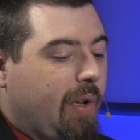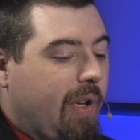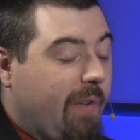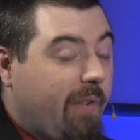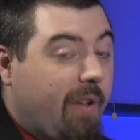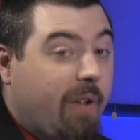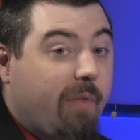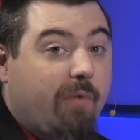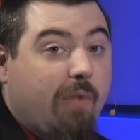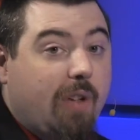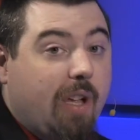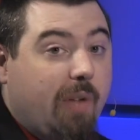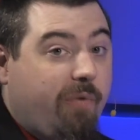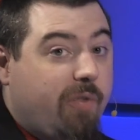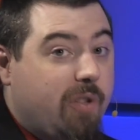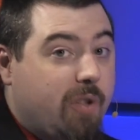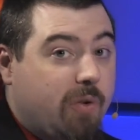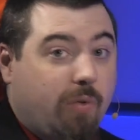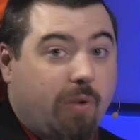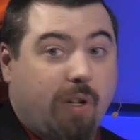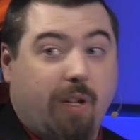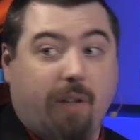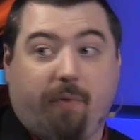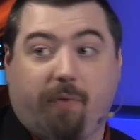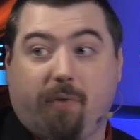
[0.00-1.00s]
if
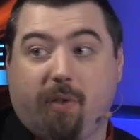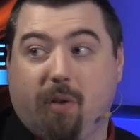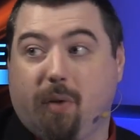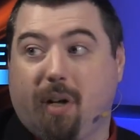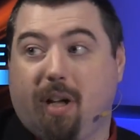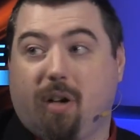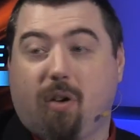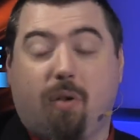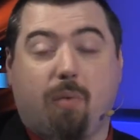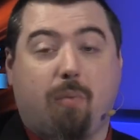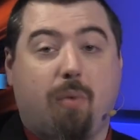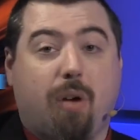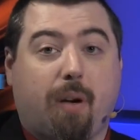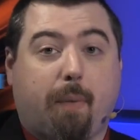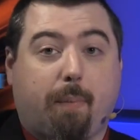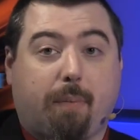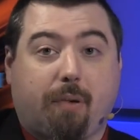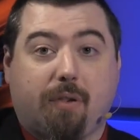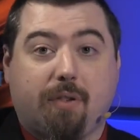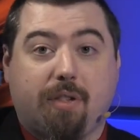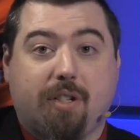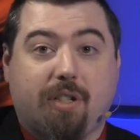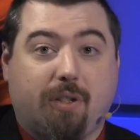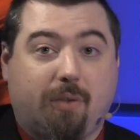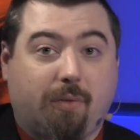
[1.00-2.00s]
you at home want a
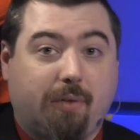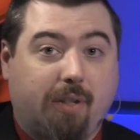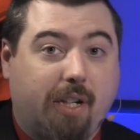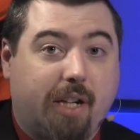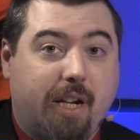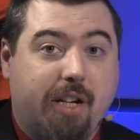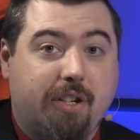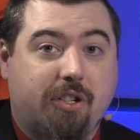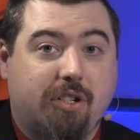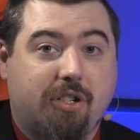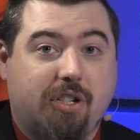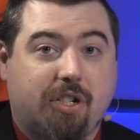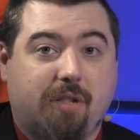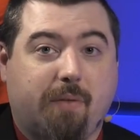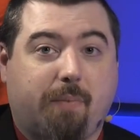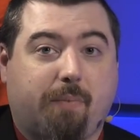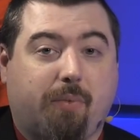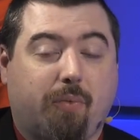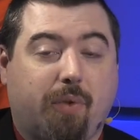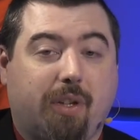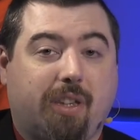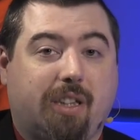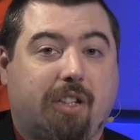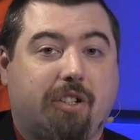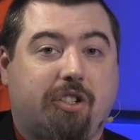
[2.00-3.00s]
personal relationship
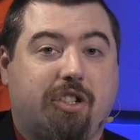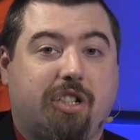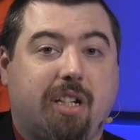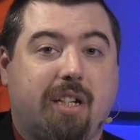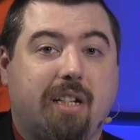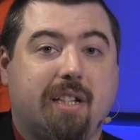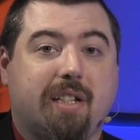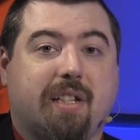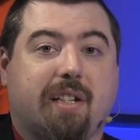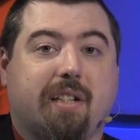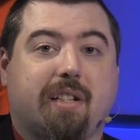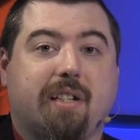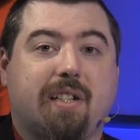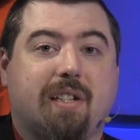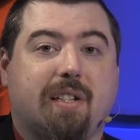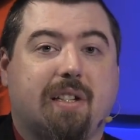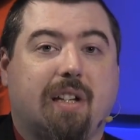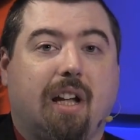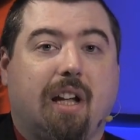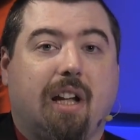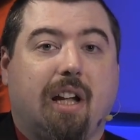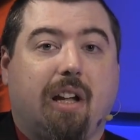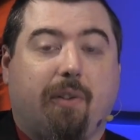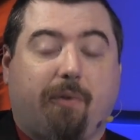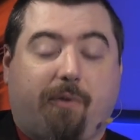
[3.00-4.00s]
with Jesus,
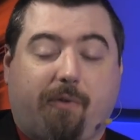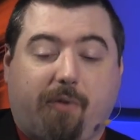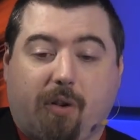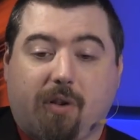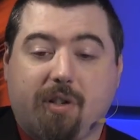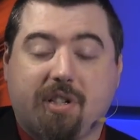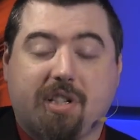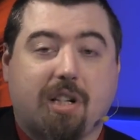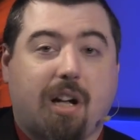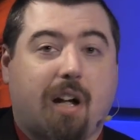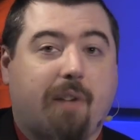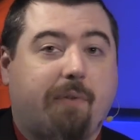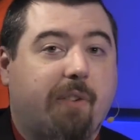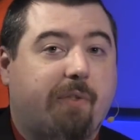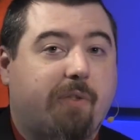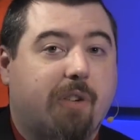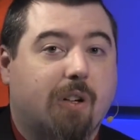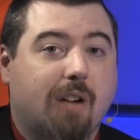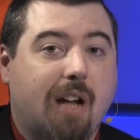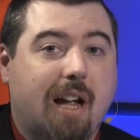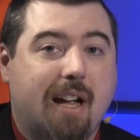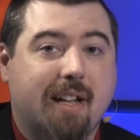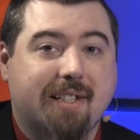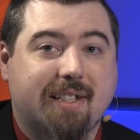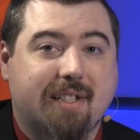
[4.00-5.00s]
first off, if
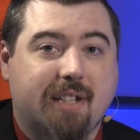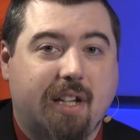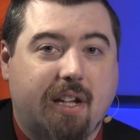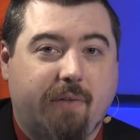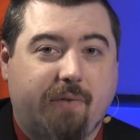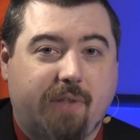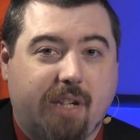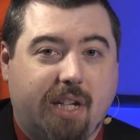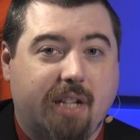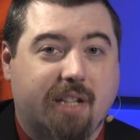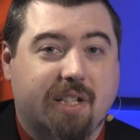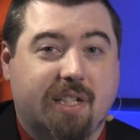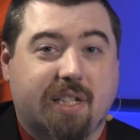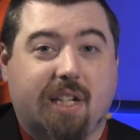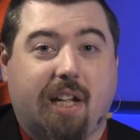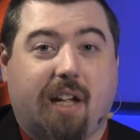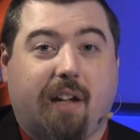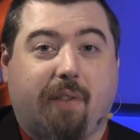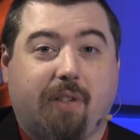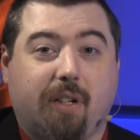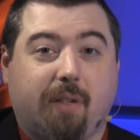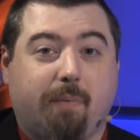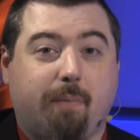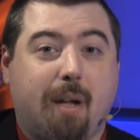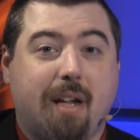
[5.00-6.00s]
you're not saved, get
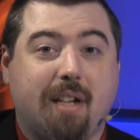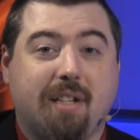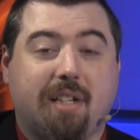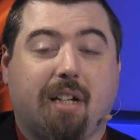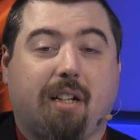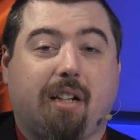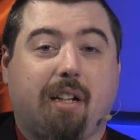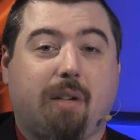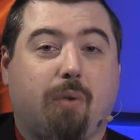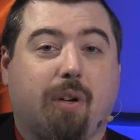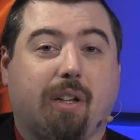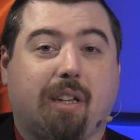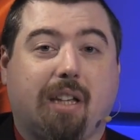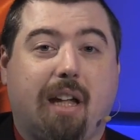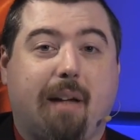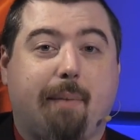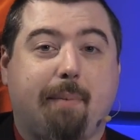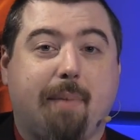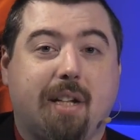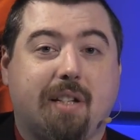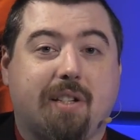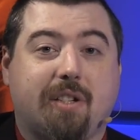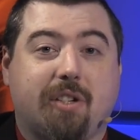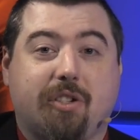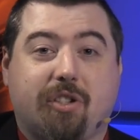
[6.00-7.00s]
saved. And basically what that
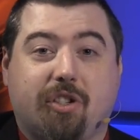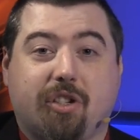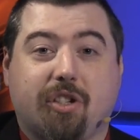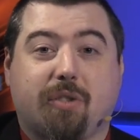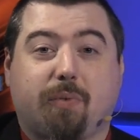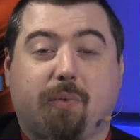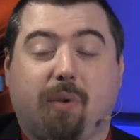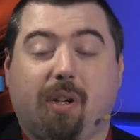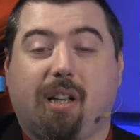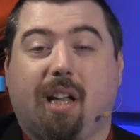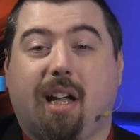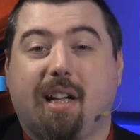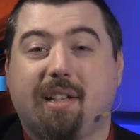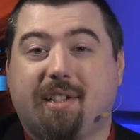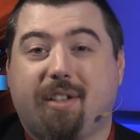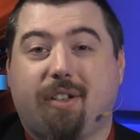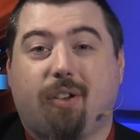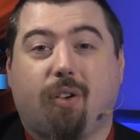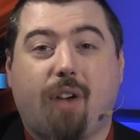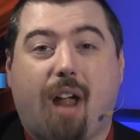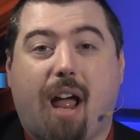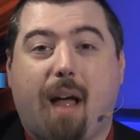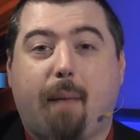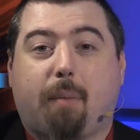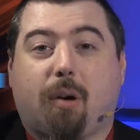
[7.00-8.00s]
means is just realizing
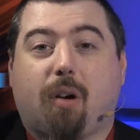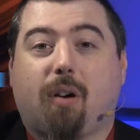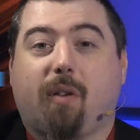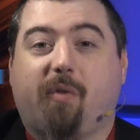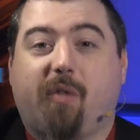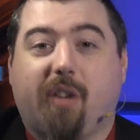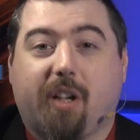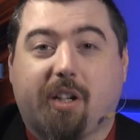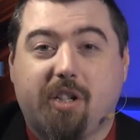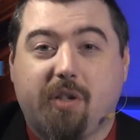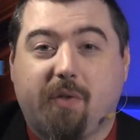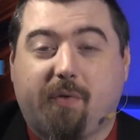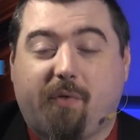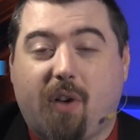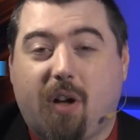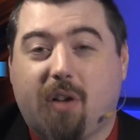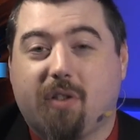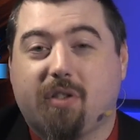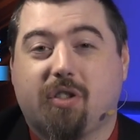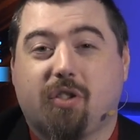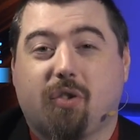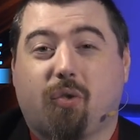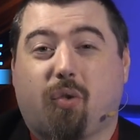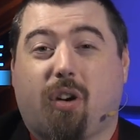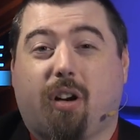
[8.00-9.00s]
you're not perfect. You fall
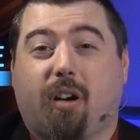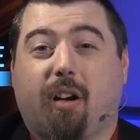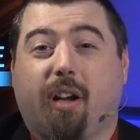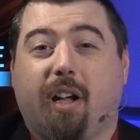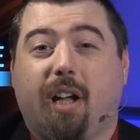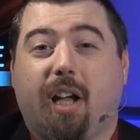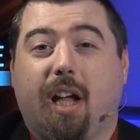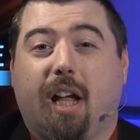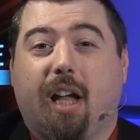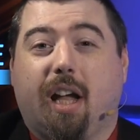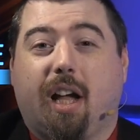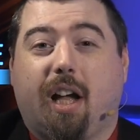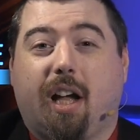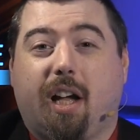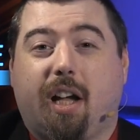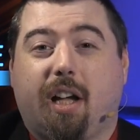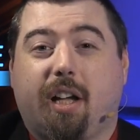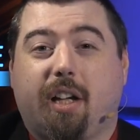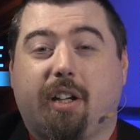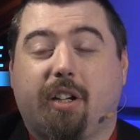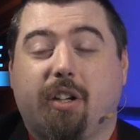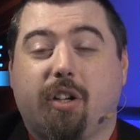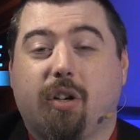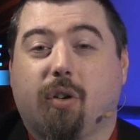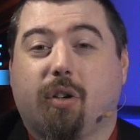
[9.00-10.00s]
short.
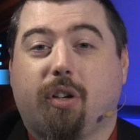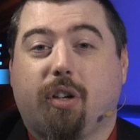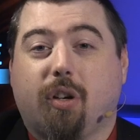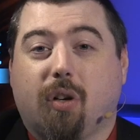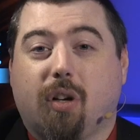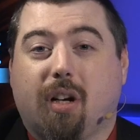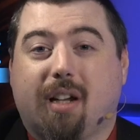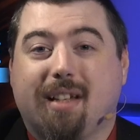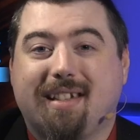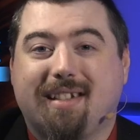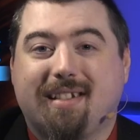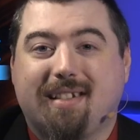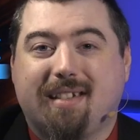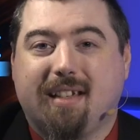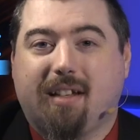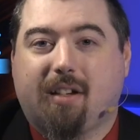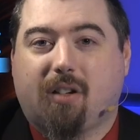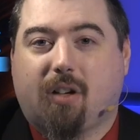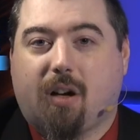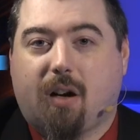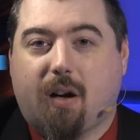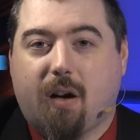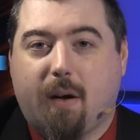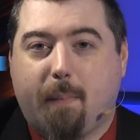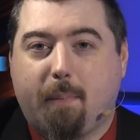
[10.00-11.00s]
You're a
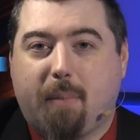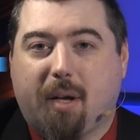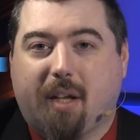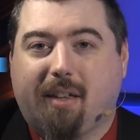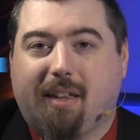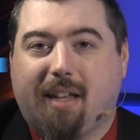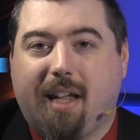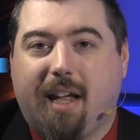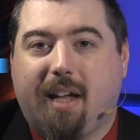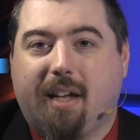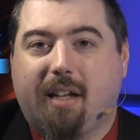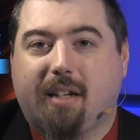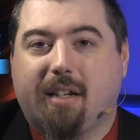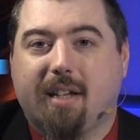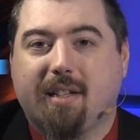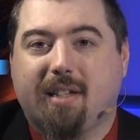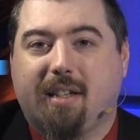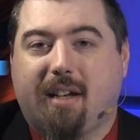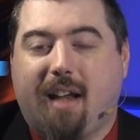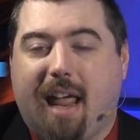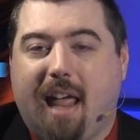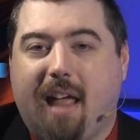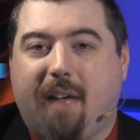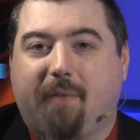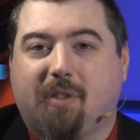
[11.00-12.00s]
sinner. But that
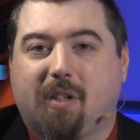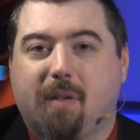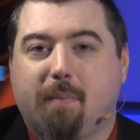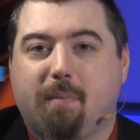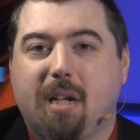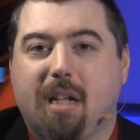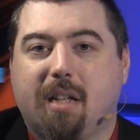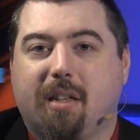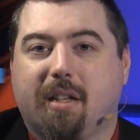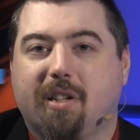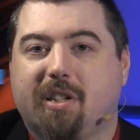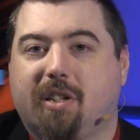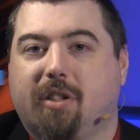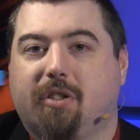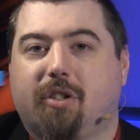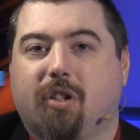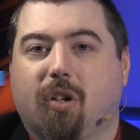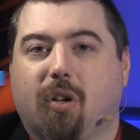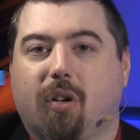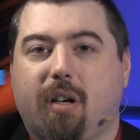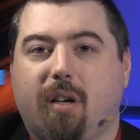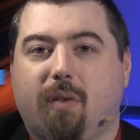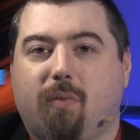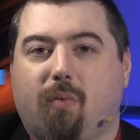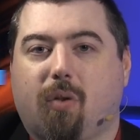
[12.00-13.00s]
doesn't have to be this
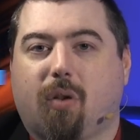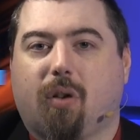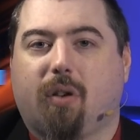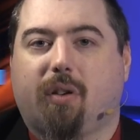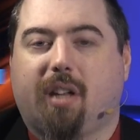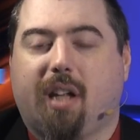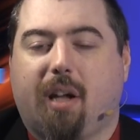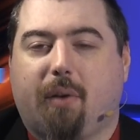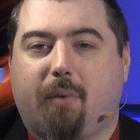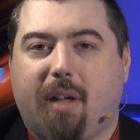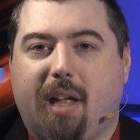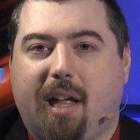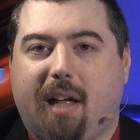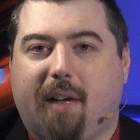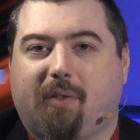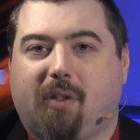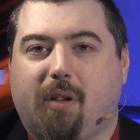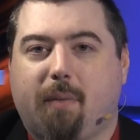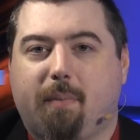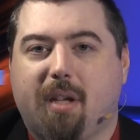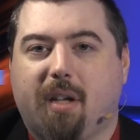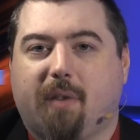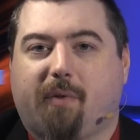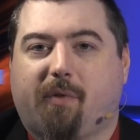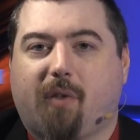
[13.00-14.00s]
dirty word that we have
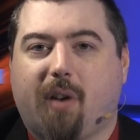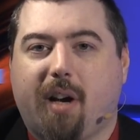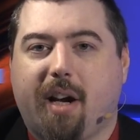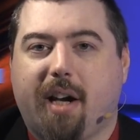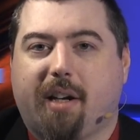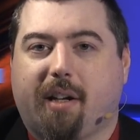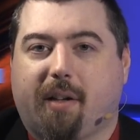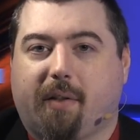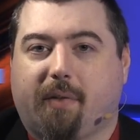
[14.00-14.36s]
to be afraid